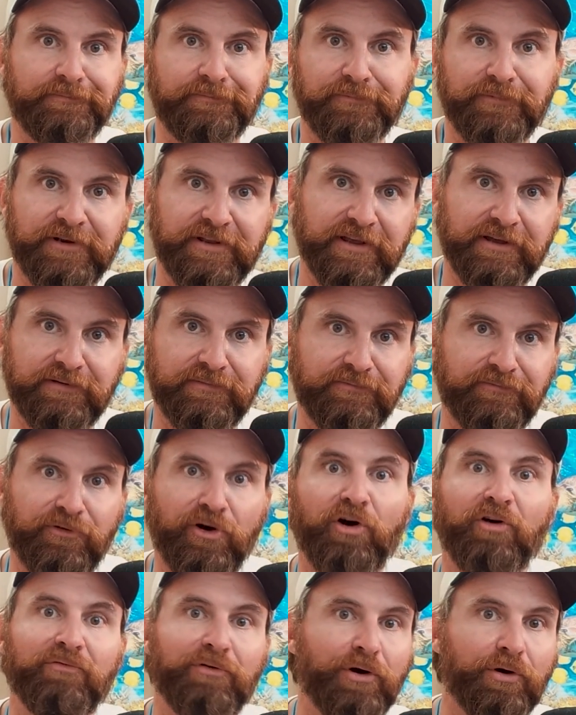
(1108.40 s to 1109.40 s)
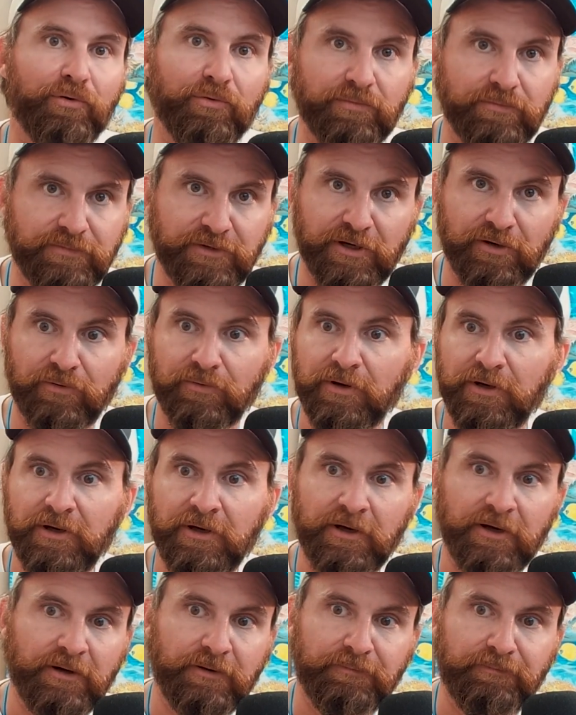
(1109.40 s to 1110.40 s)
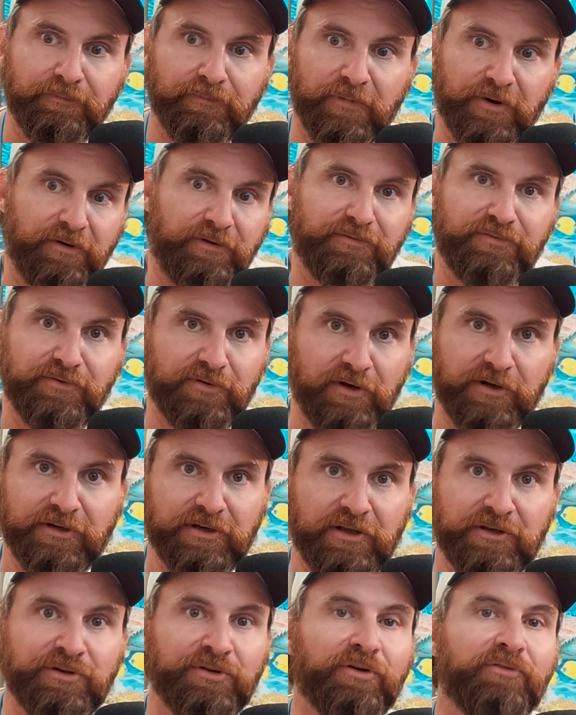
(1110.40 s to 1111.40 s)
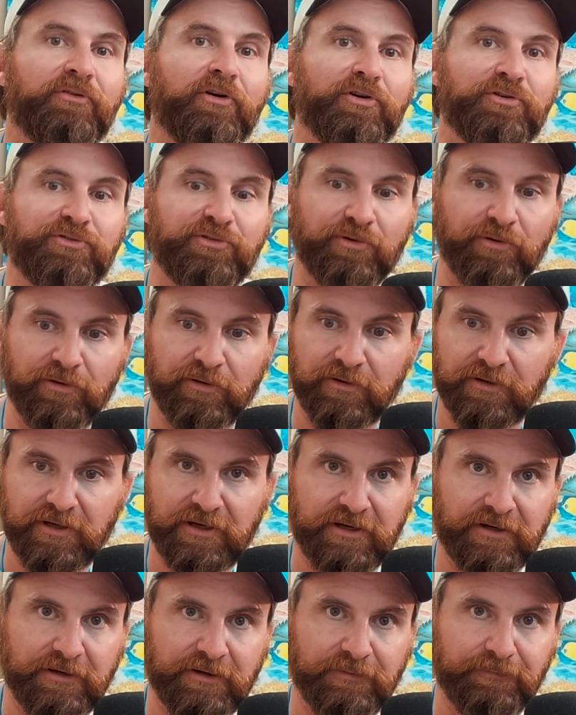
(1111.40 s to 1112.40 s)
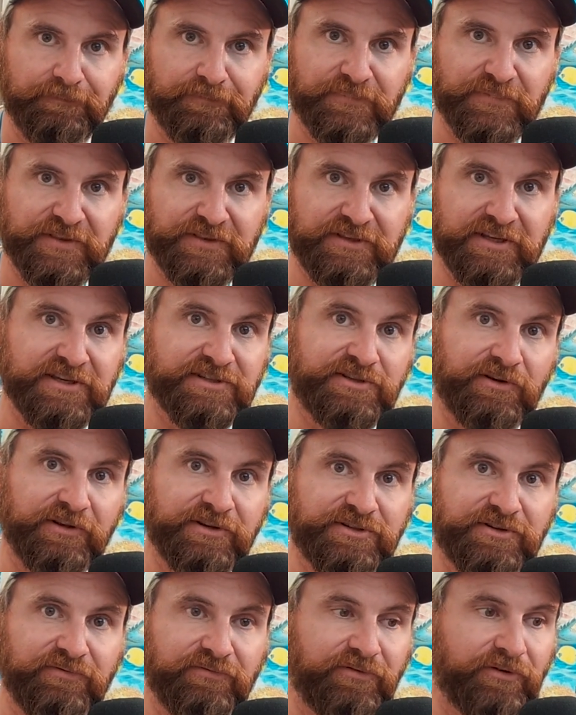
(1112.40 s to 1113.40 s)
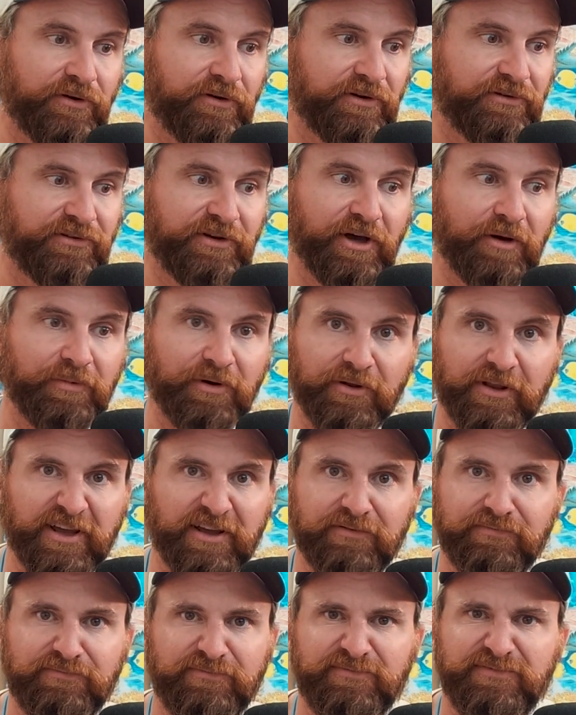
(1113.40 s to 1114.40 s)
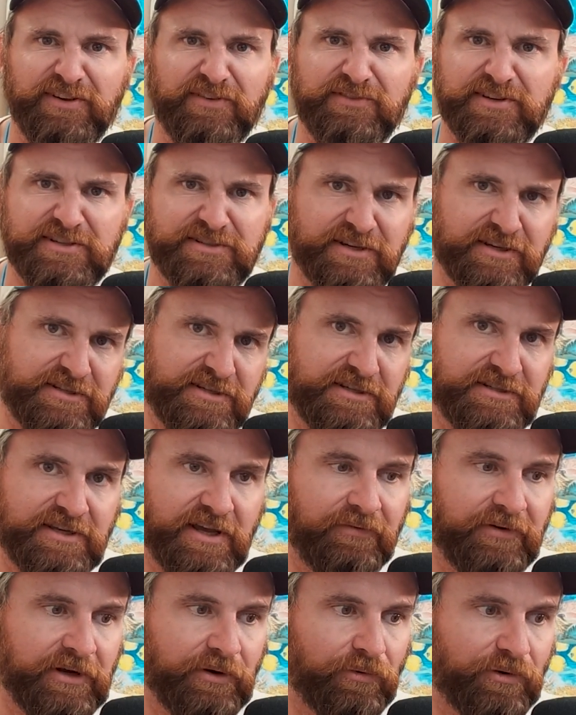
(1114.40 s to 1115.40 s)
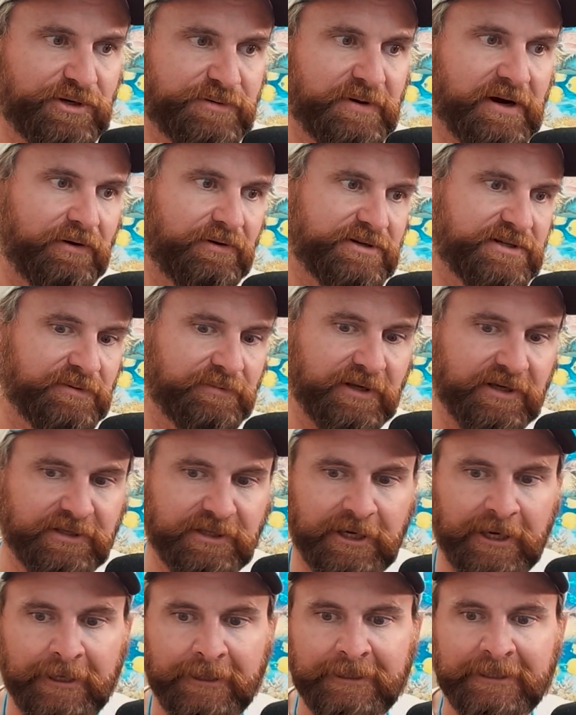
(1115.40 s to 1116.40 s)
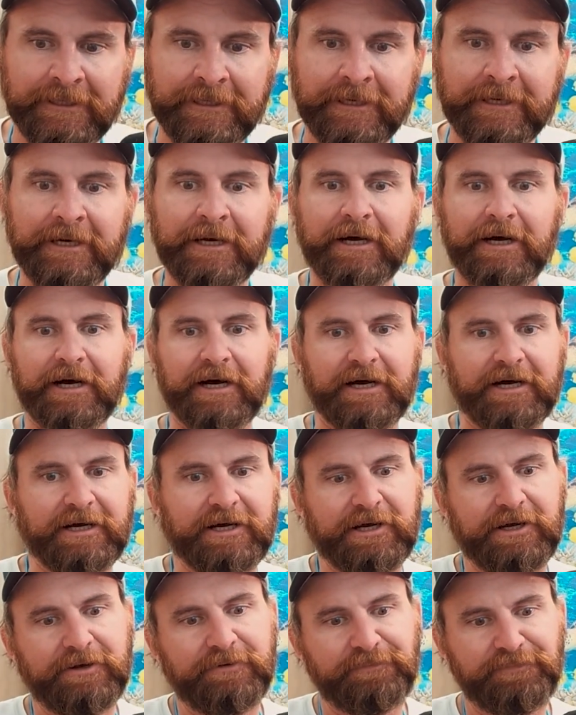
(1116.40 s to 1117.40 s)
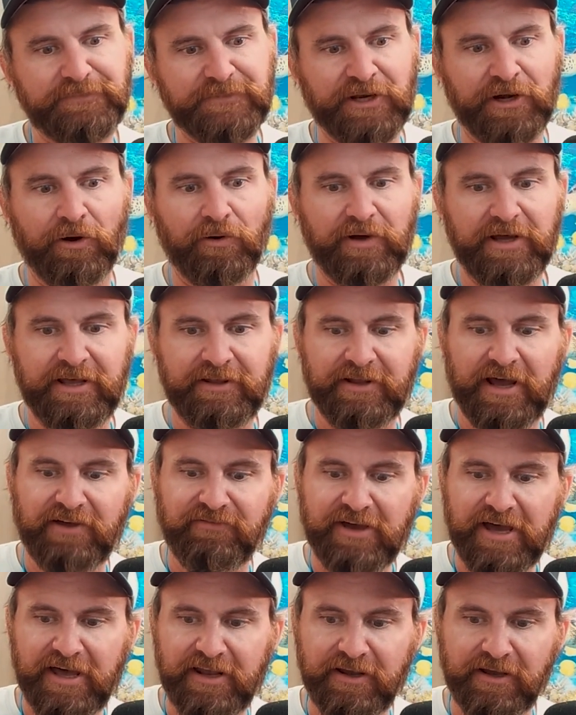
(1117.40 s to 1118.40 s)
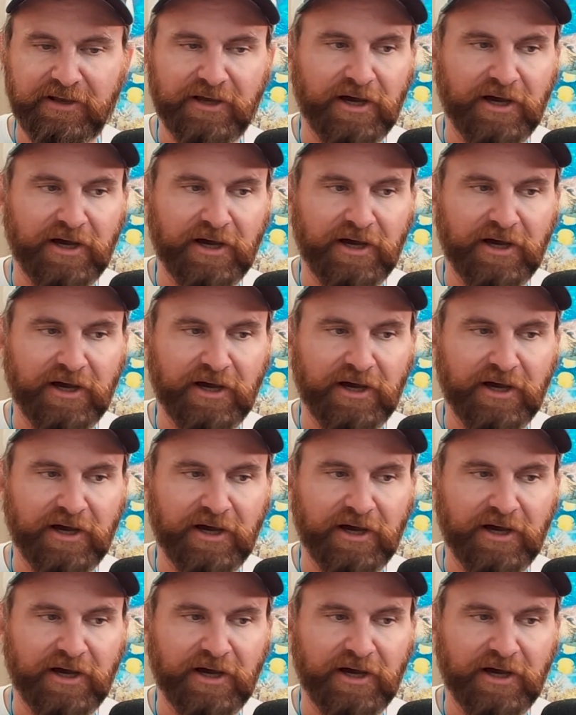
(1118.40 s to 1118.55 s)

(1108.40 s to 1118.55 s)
they, Volvo, or Universal diesel engine for a sailboat, like a 50, 60, 70 horsepower, something like that. And I've had to